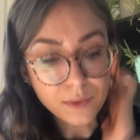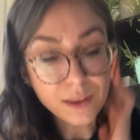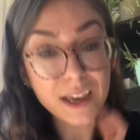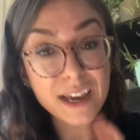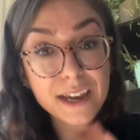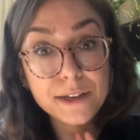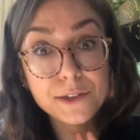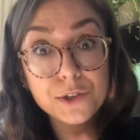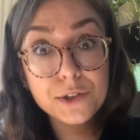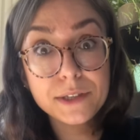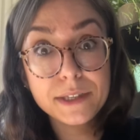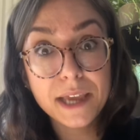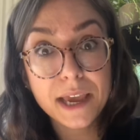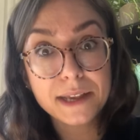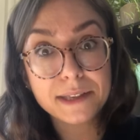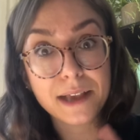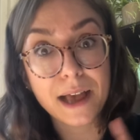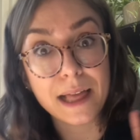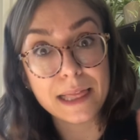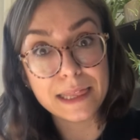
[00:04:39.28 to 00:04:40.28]
It just
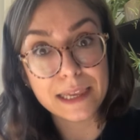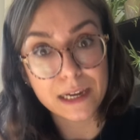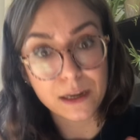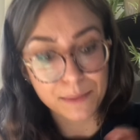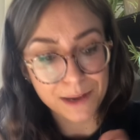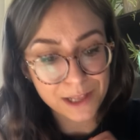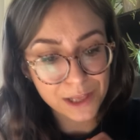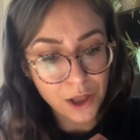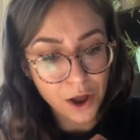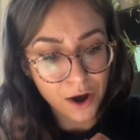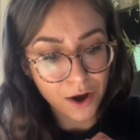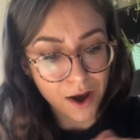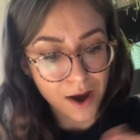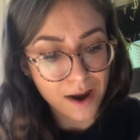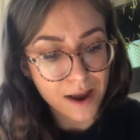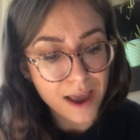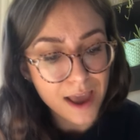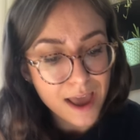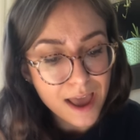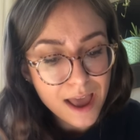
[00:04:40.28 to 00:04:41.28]
takes a little bit longer.
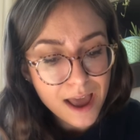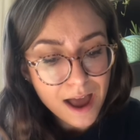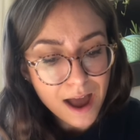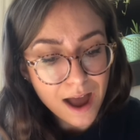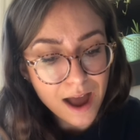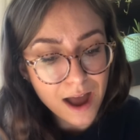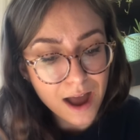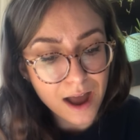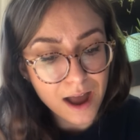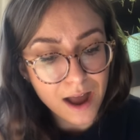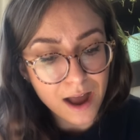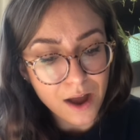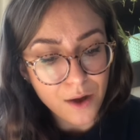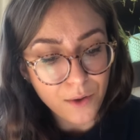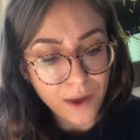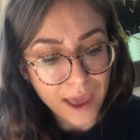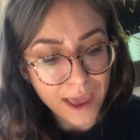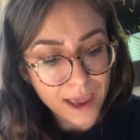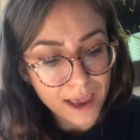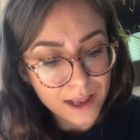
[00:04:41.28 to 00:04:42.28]

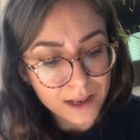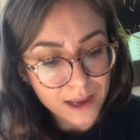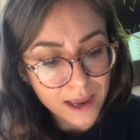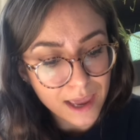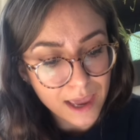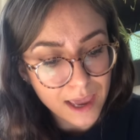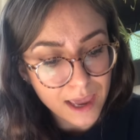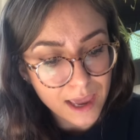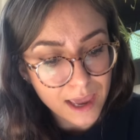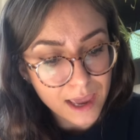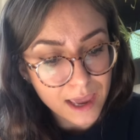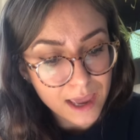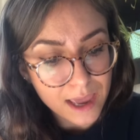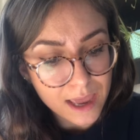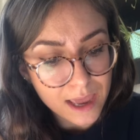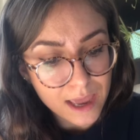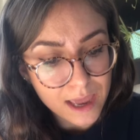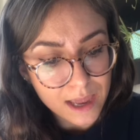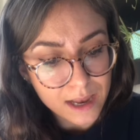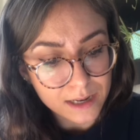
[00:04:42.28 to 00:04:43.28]
Okay,
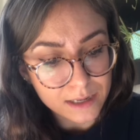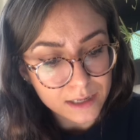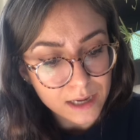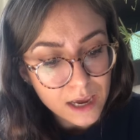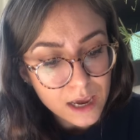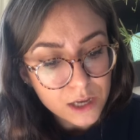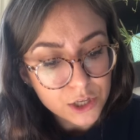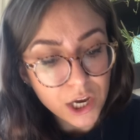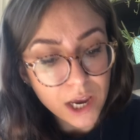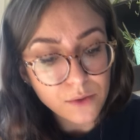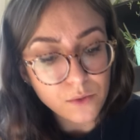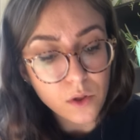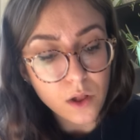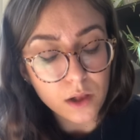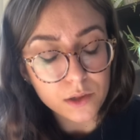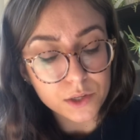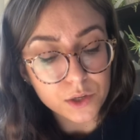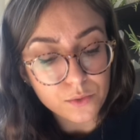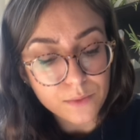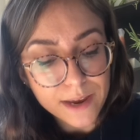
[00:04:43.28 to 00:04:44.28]
and general
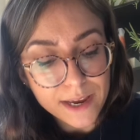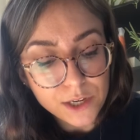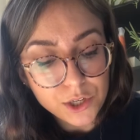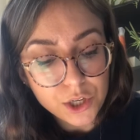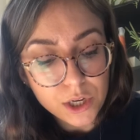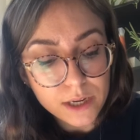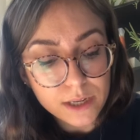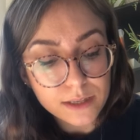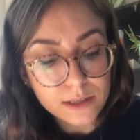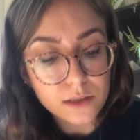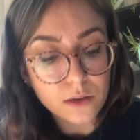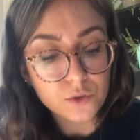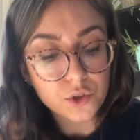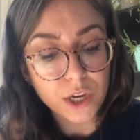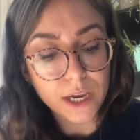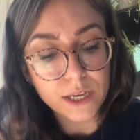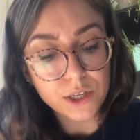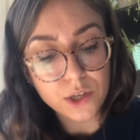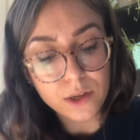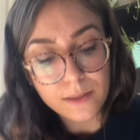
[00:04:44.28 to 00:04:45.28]
alterations, so
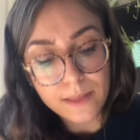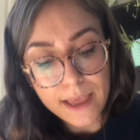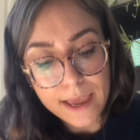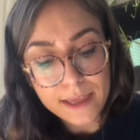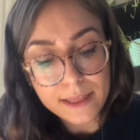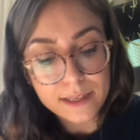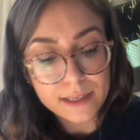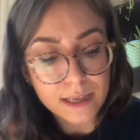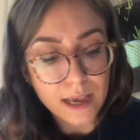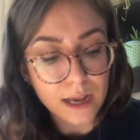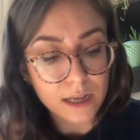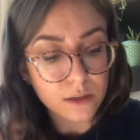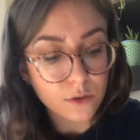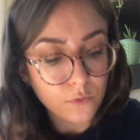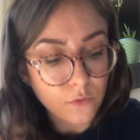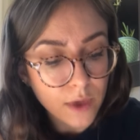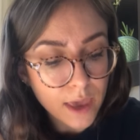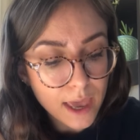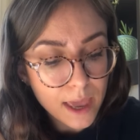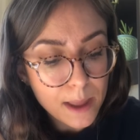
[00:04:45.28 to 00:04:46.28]
changing length, size,
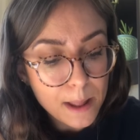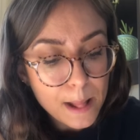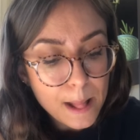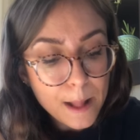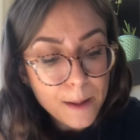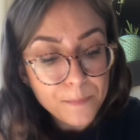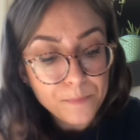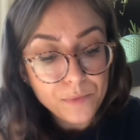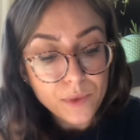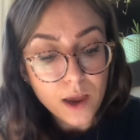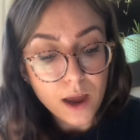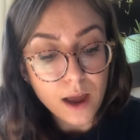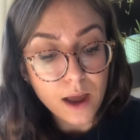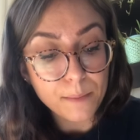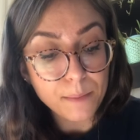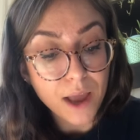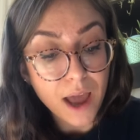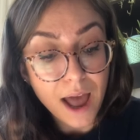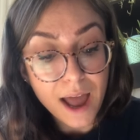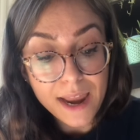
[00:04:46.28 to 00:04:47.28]
fit,
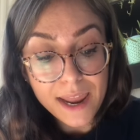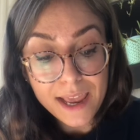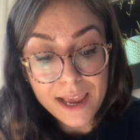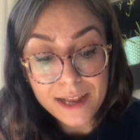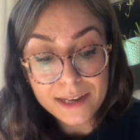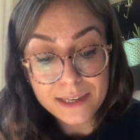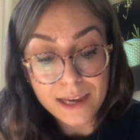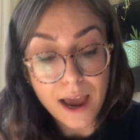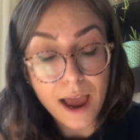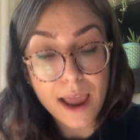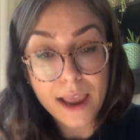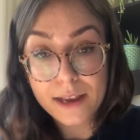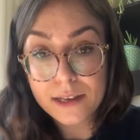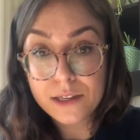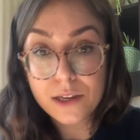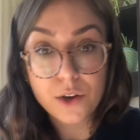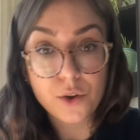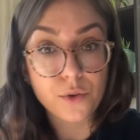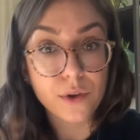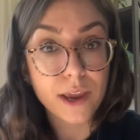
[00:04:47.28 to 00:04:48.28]
cutting and tying
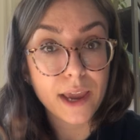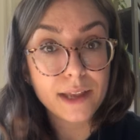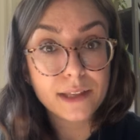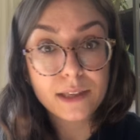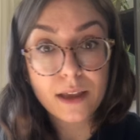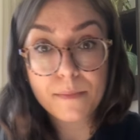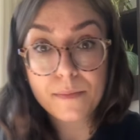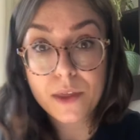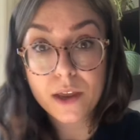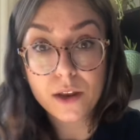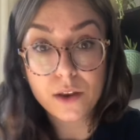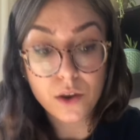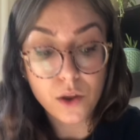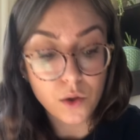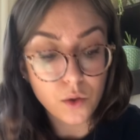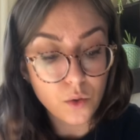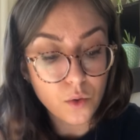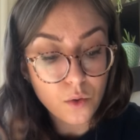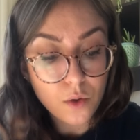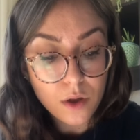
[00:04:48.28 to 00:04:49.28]
to create something
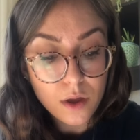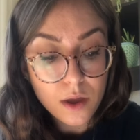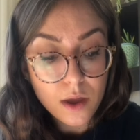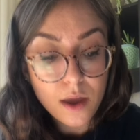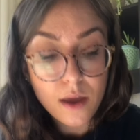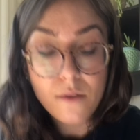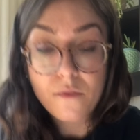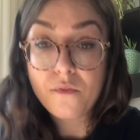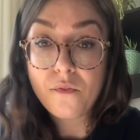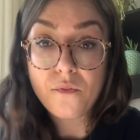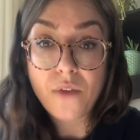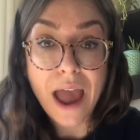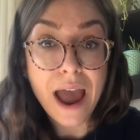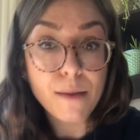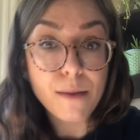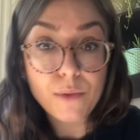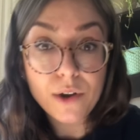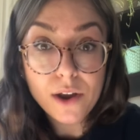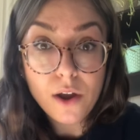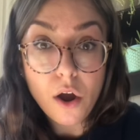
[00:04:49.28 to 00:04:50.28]
new,
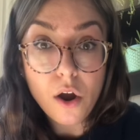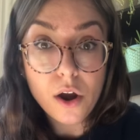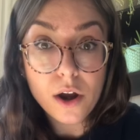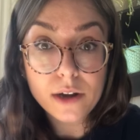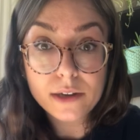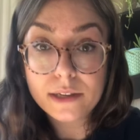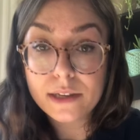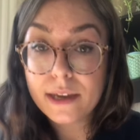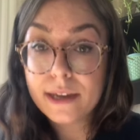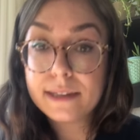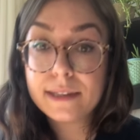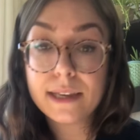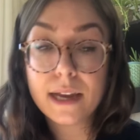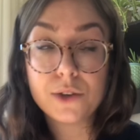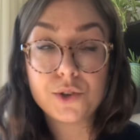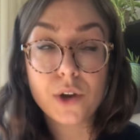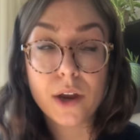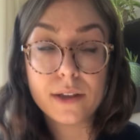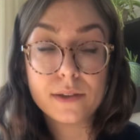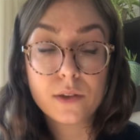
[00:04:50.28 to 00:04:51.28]
fabric art,
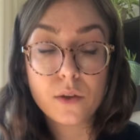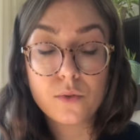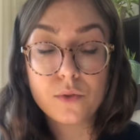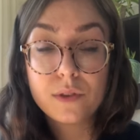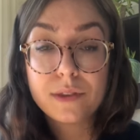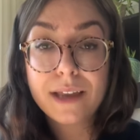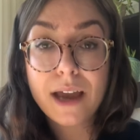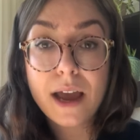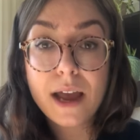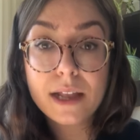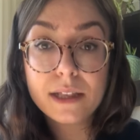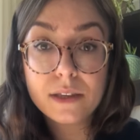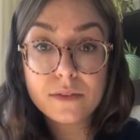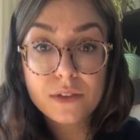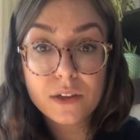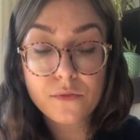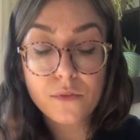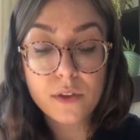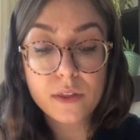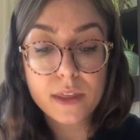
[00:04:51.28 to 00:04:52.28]
etc. So tons of
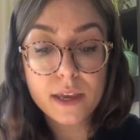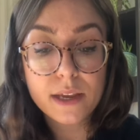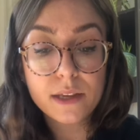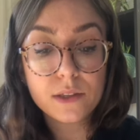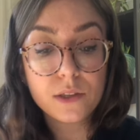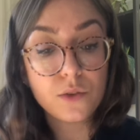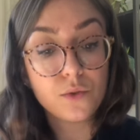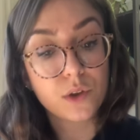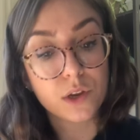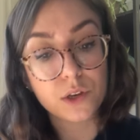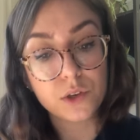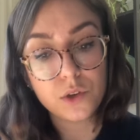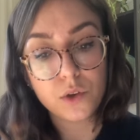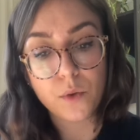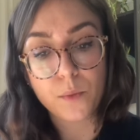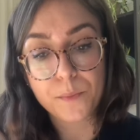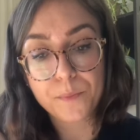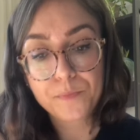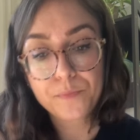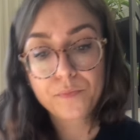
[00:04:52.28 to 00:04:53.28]
different things you can do,
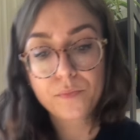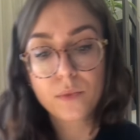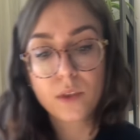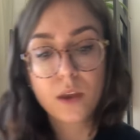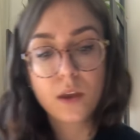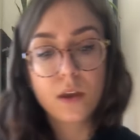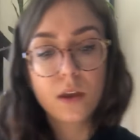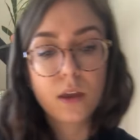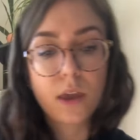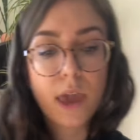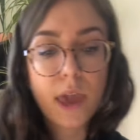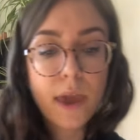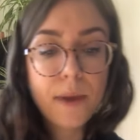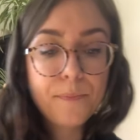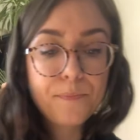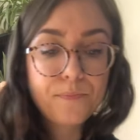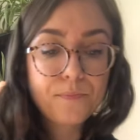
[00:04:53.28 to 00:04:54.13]
okay?